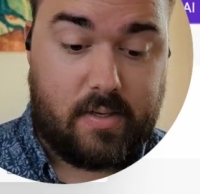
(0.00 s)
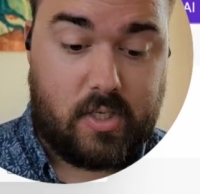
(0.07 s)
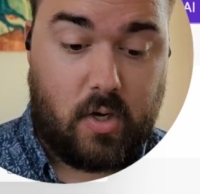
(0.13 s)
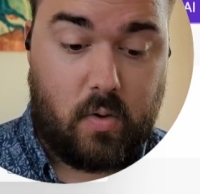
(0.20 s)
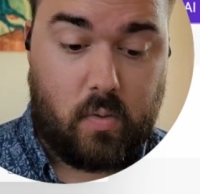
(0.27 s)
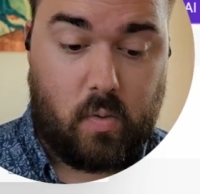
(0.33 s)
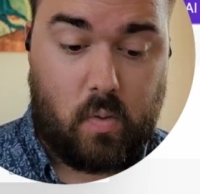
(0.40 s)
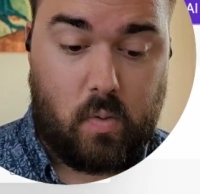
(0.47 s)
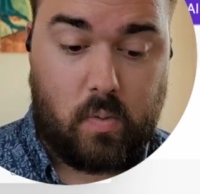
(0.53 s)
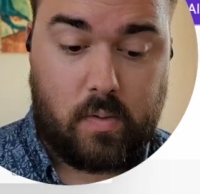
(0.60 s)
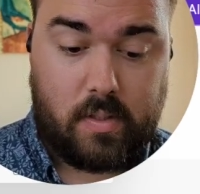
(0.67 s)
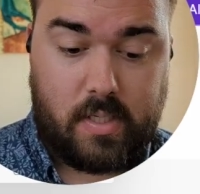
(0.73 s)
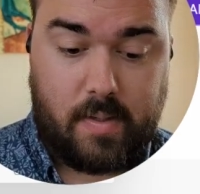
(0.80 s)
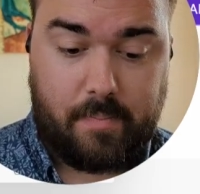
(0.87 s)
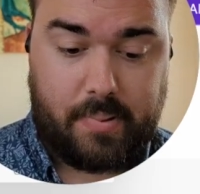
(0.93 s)
total
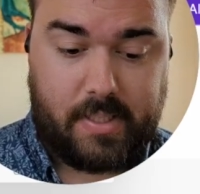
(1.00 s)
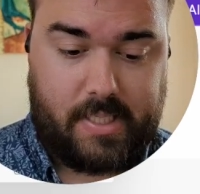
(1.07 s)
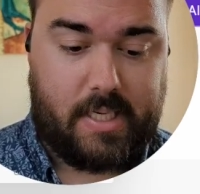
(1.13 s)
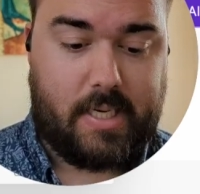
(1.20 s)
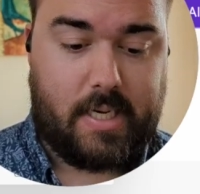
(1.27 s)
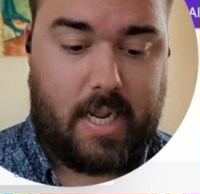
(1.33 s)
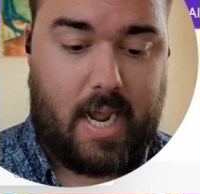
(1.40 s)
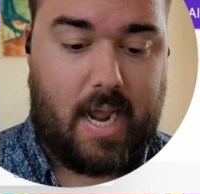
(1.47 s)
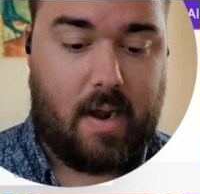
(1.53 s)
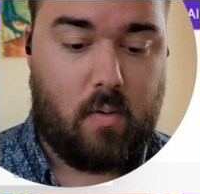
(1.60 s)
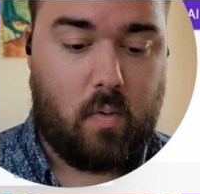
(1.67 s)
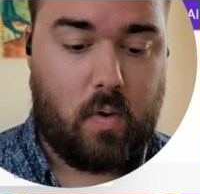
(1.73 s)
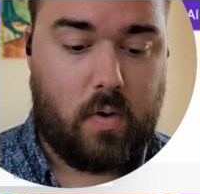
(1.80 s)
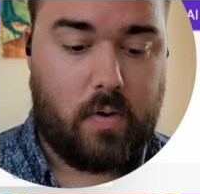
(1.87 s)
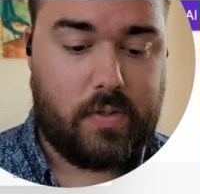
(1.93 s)
completed
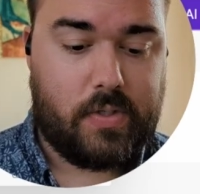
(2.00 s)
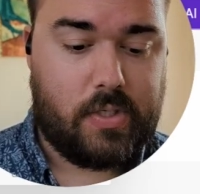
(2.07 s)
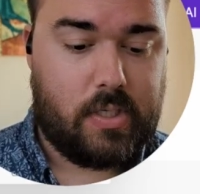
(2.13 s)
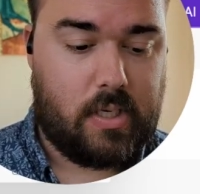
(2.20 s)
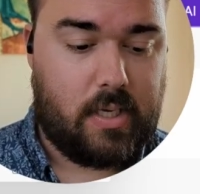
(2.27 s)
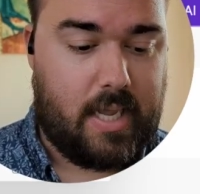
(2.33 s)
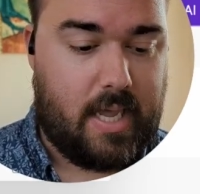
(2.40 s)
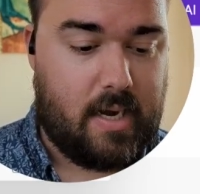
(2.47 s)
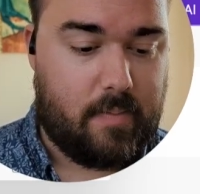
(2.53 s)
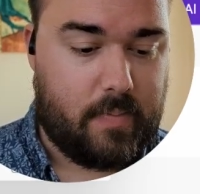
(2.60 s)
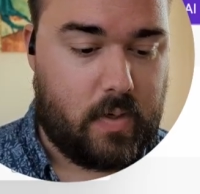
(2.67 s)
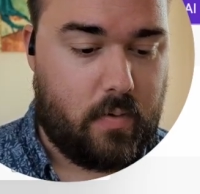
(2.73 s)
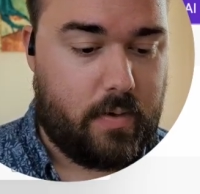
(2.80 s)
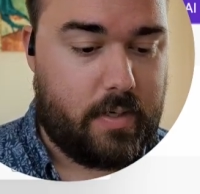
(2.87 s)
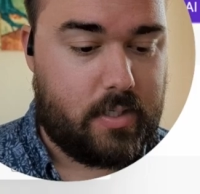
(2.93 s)
hours. Again, I'm
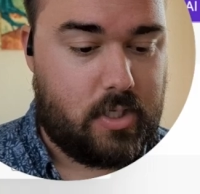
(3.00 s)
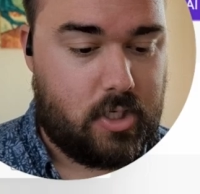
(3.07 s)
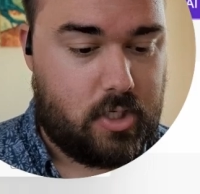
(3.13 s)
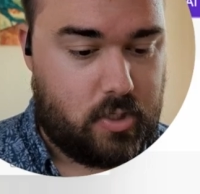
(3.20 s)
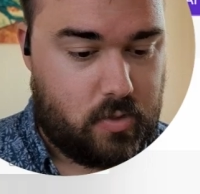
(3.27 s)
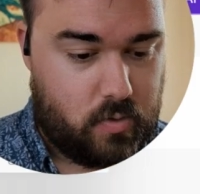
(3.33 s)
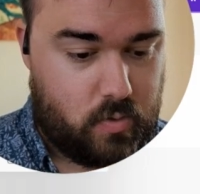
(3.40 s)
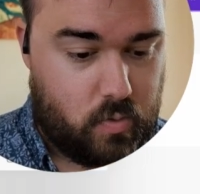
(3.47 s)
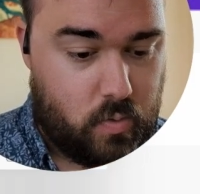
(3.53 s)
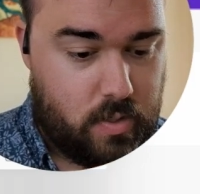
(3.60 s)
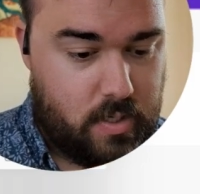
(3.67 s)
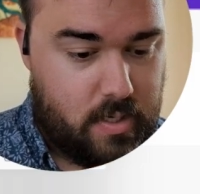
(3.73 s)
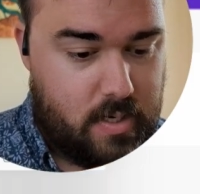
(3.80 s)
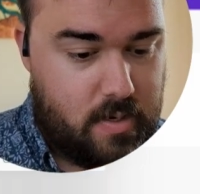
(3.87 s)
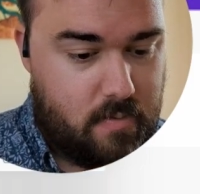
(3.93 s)
going to
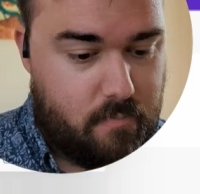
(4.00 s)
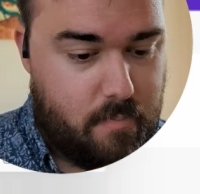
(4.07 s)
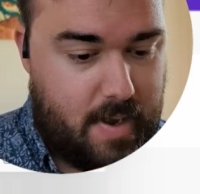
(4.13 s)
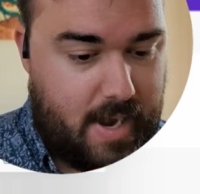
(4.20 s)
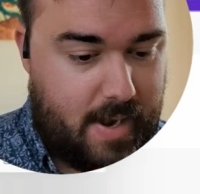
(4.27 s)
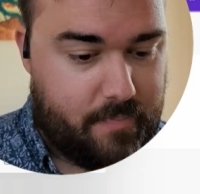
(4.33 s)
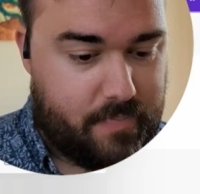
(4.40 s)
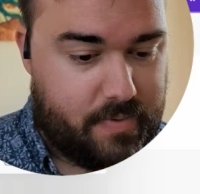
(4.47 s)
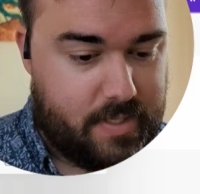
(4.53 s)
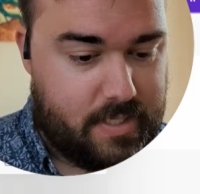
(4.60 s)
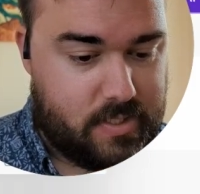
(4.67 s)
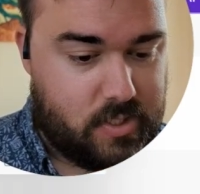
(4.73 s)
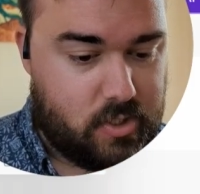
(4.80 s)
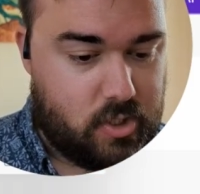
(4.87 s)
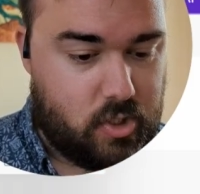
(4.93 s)
map
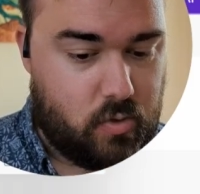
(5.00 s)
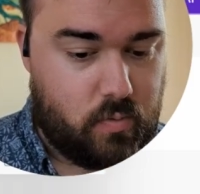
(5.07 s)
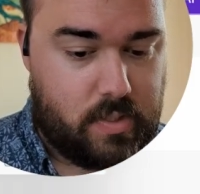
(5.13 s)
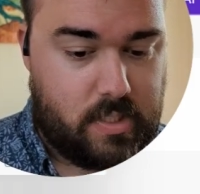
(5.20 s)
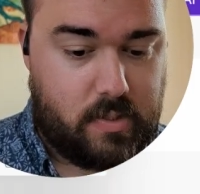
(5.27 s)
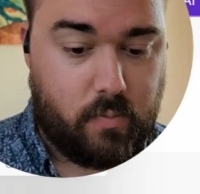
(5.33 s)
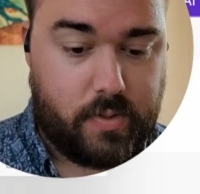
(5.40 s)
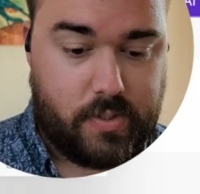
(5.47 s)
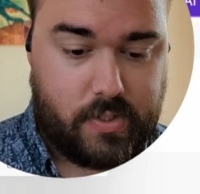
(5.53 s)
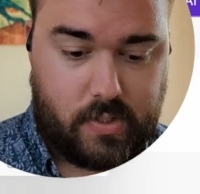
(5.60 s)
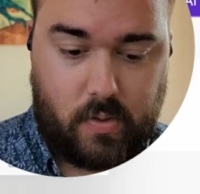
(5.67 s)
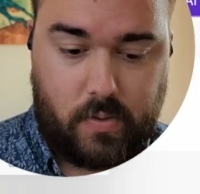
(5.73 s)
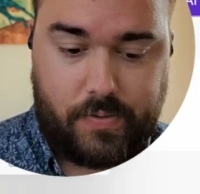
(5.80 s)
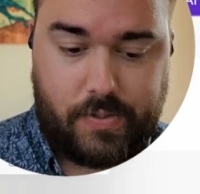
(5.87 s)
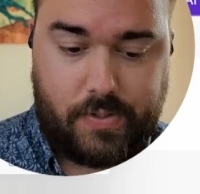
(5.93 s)
this to the
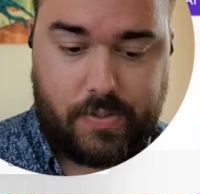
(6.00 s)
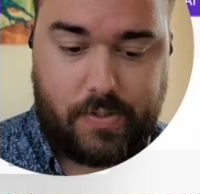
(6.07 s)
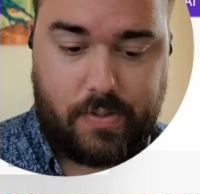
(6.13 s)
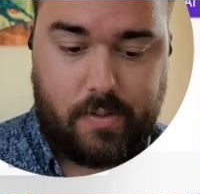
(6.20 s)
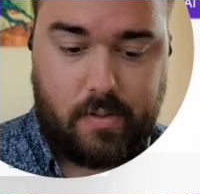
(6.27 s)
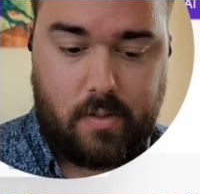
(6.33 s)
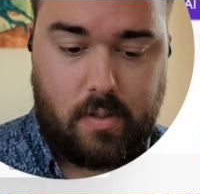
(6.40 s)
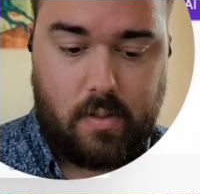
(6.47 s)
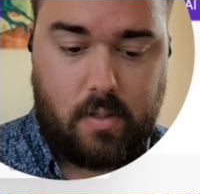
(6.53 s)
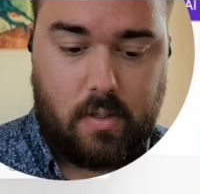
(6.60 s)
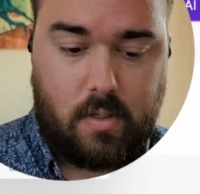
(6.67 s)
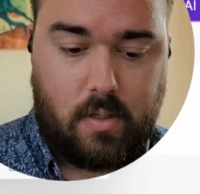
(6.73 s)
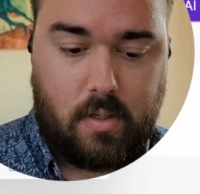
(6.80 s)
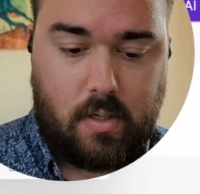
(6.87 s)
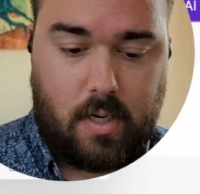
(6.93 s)
results.
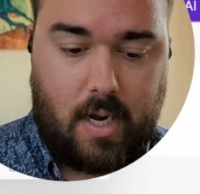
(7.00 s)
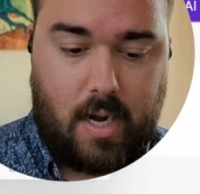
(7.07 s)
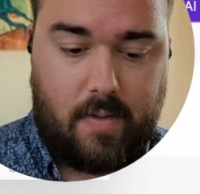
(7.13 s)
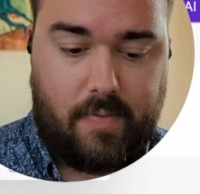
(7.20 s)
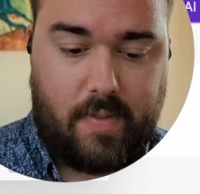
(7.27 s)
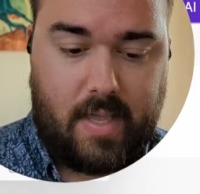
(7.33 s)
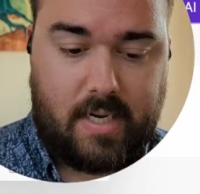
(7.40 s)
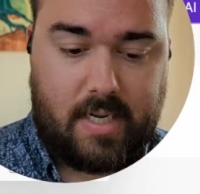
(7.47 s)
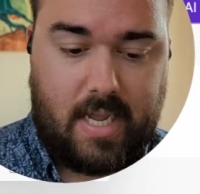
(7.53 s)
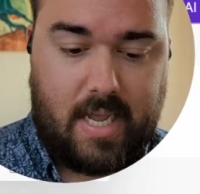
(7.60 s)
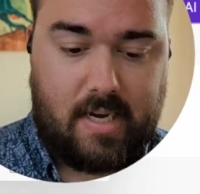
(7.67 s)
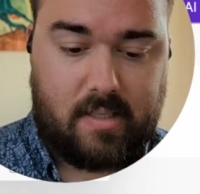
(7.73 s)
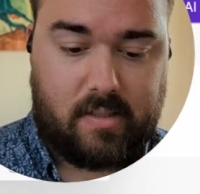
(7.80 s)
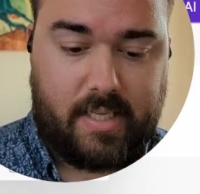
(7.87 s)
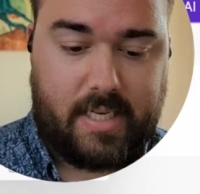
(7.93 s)
And then
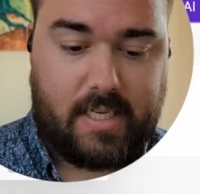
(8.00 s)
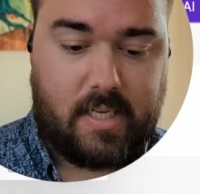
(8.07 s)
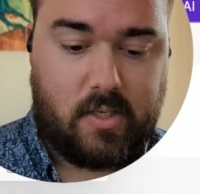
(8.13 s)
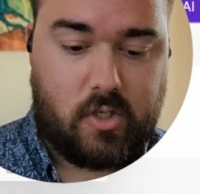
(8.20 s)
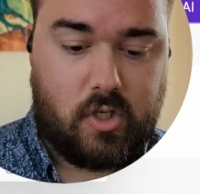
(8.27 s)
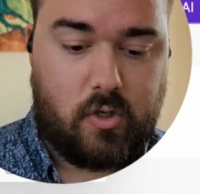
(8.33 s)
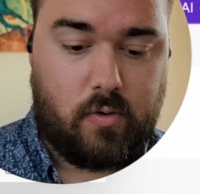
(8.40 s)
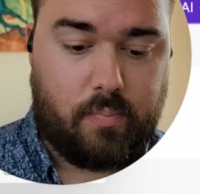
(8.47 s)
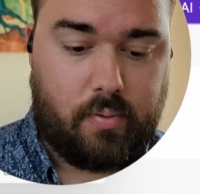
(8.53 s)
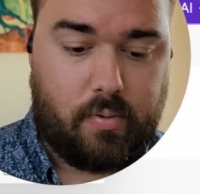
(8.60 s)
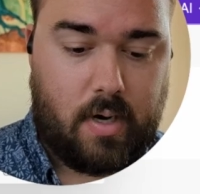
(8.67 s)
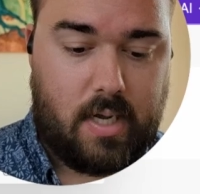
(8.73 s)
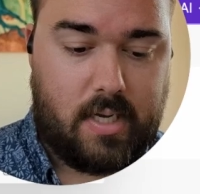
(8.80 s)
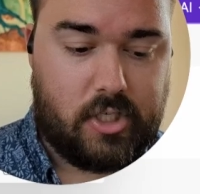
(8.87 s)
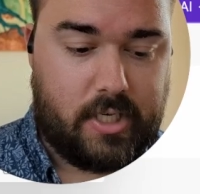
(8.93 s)
again, linking to
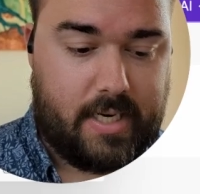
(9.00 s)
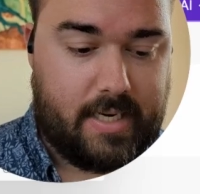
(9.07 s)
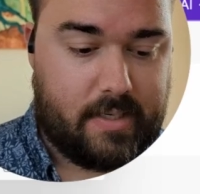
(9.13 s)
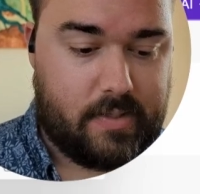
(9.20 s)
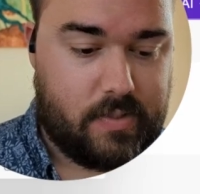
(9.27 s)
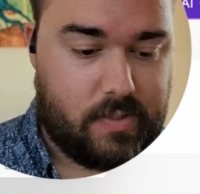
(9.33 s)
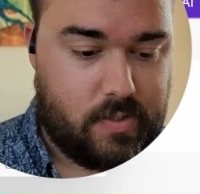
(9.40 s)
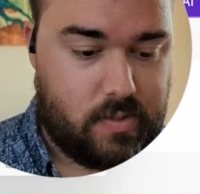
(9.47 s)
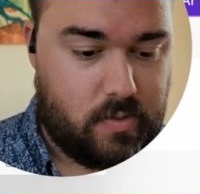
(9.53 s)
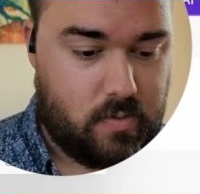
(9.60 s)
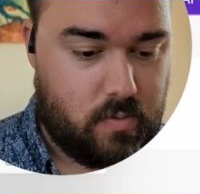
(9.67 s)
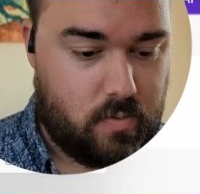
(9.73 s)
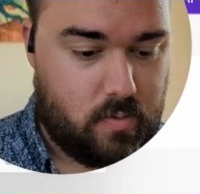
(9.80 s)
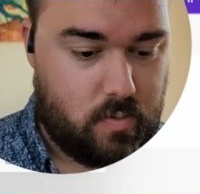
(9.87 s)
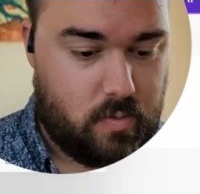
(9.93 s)
projects,
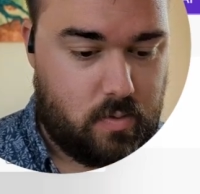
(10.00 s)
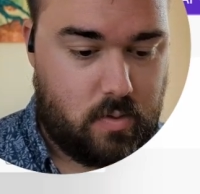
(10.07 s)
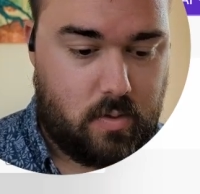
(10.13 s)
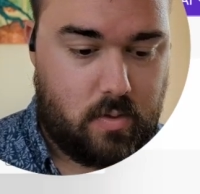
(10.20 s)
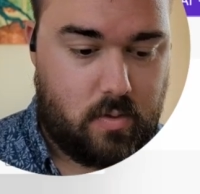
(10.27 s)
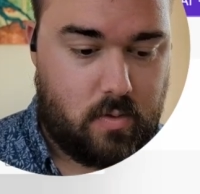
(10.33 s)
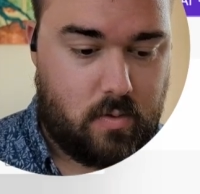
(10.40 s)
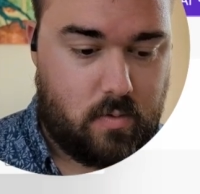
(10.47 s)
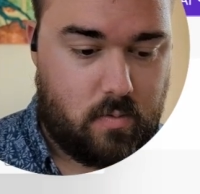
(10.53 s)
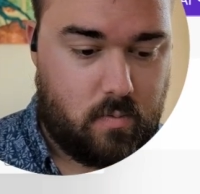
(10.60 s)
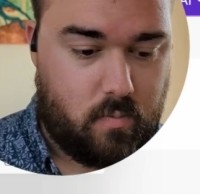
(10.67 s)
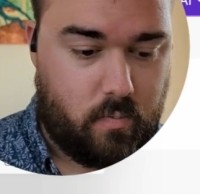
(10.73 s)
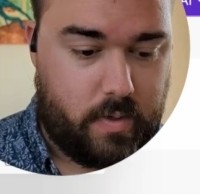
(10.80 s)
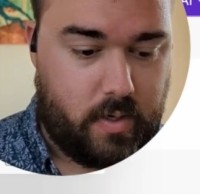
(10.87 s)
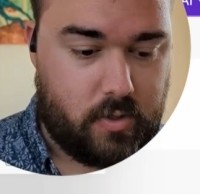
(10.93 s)

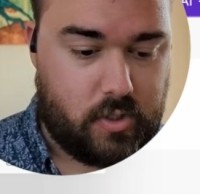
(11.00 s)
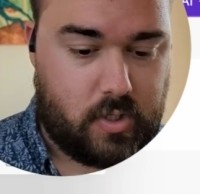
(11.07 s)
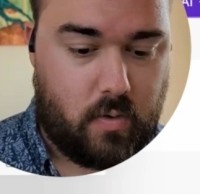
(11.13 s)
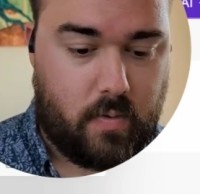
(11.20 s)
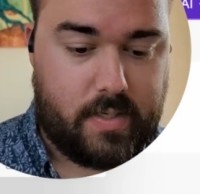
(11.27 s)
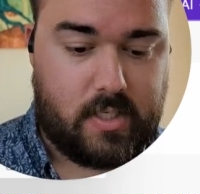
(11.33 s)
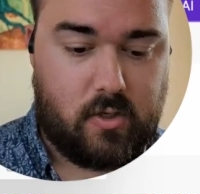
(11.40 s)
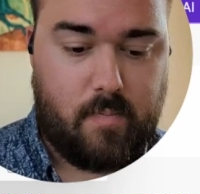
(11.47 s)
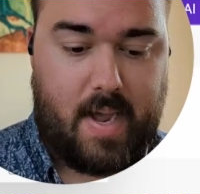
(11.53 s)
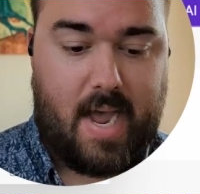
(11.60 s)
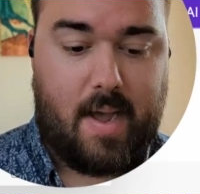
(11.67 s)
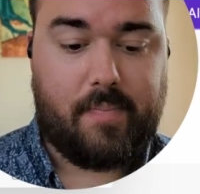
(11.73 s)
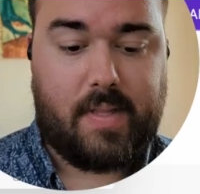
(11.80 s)
we are just going to map